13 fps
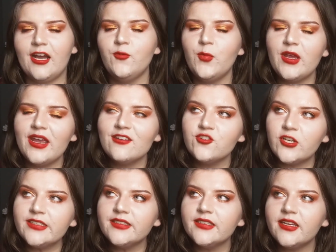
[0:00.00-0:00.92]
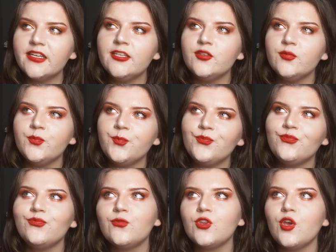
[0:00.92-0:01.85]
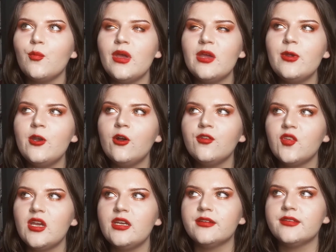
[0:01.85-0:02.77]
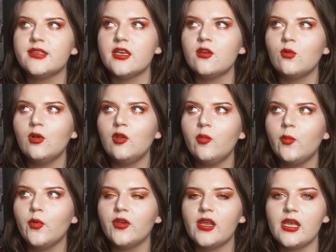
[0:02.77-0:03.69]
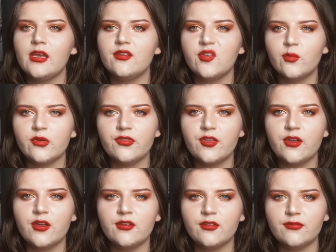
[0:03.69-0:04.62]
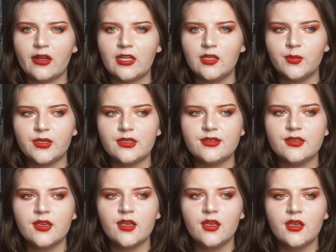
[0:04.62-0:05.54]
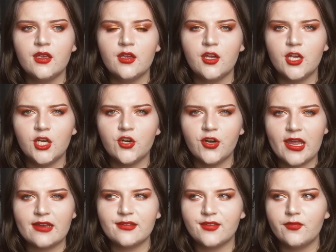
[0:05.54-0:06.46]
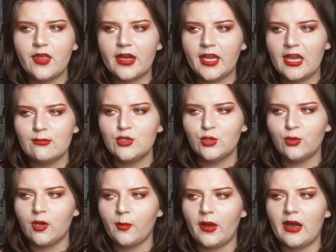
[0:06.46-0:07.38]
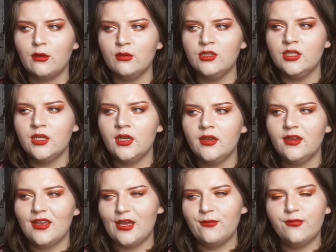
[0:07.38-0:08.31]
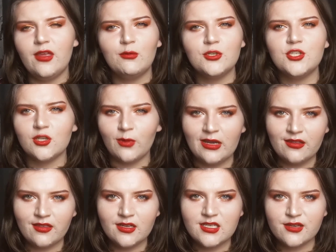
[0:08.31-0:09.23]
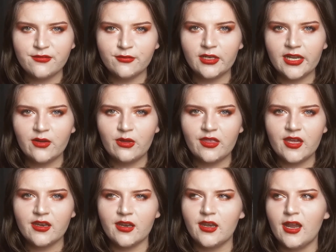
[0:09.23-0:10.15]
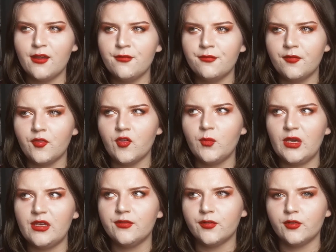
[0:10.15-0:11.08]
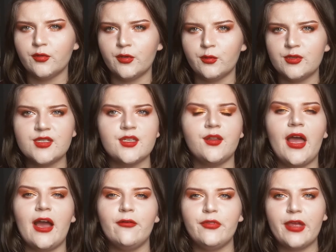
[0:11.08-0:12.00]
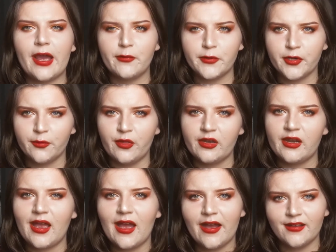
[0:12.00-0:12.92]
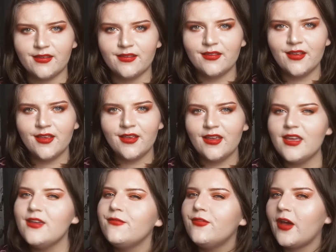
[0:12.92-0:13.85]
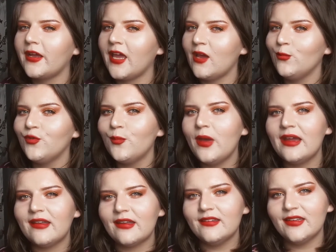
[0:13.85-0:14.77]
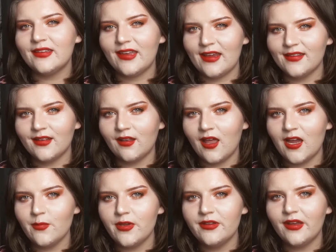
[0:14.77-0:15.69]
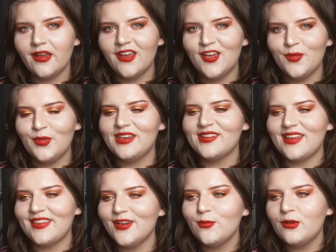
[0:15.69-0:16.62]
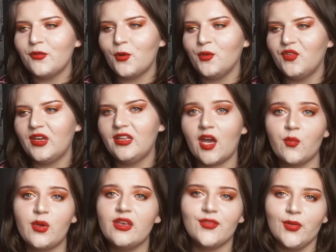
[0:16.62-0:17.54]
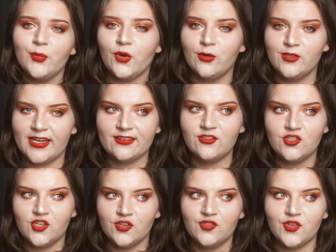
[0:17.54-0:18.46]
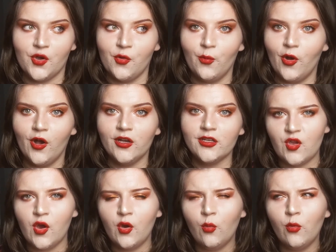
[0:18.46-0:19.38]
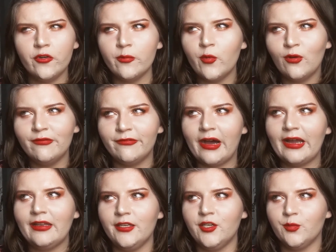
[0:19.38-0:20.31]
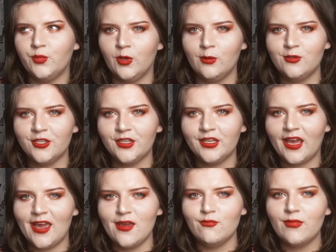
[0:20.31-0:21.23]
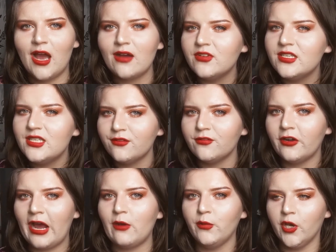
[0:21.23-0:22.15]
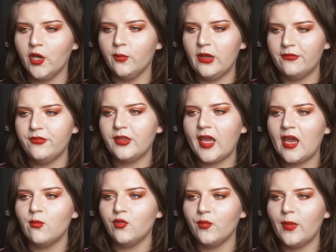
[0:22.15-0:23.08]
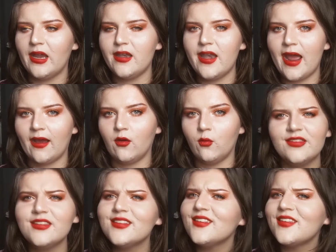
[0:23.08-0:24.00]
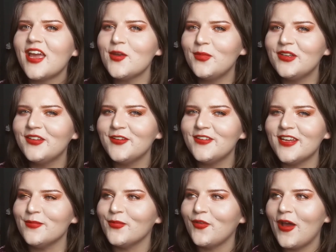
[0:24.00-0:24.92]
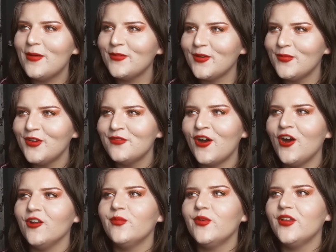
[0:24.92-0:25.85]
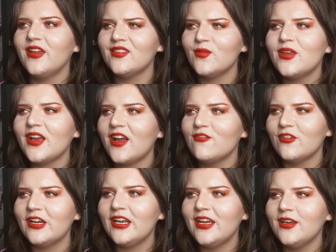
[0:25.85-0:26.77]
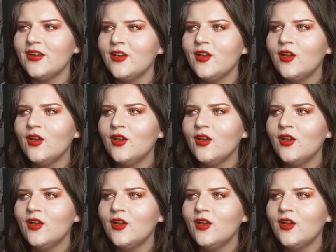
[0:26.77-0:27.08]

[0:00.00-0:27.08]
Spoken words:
I'd be interested in maybe not seeing a sequel, but hear some of the developers and creators of that game talk about if they would do anything differently with it, and if the peaceful route would still have the outcome that it has if that game was made in today's climate. Because I think we've all seen that peaceful protests just don't work. So would a more violent approach in the game have a different outcome if the game was made now? I think this is getting a bit too deep, so I am going to move on, but that's something I really